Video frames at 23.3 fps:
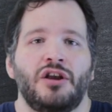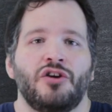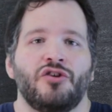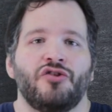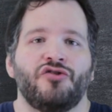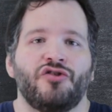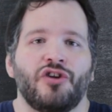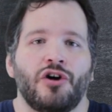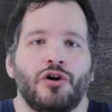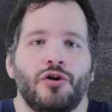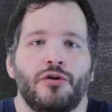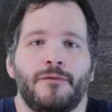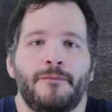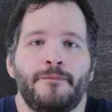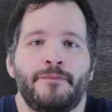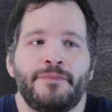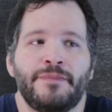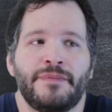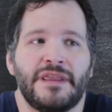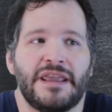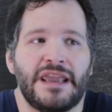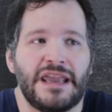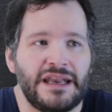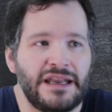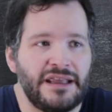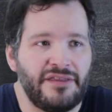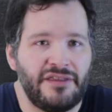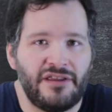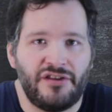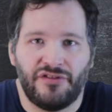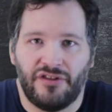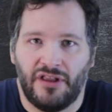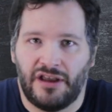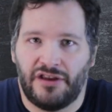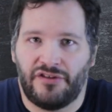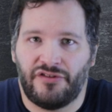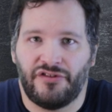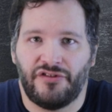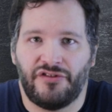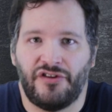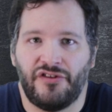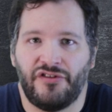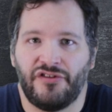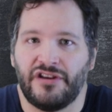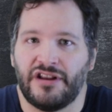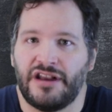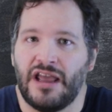So any of these
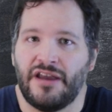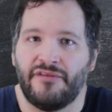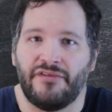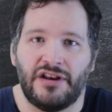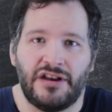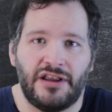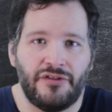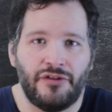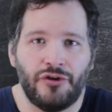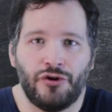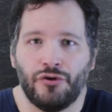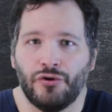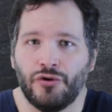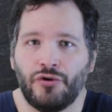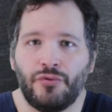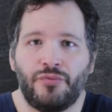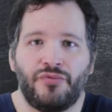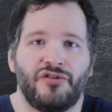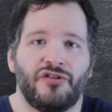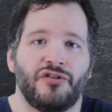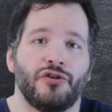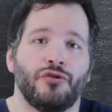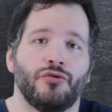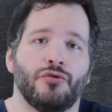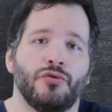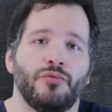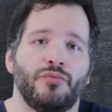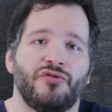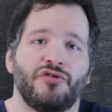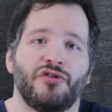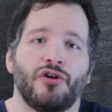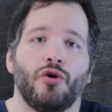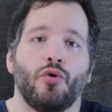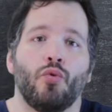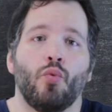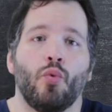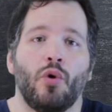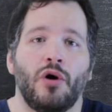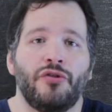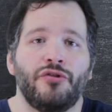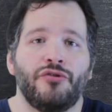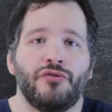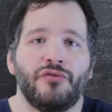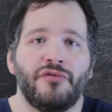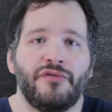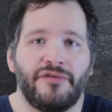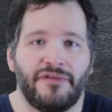licenses can have any of the groups, and the groups go
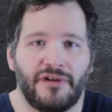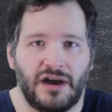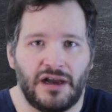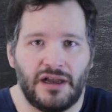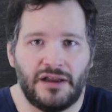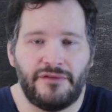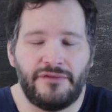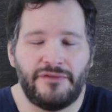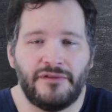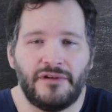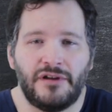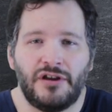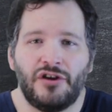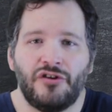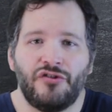1 through 5.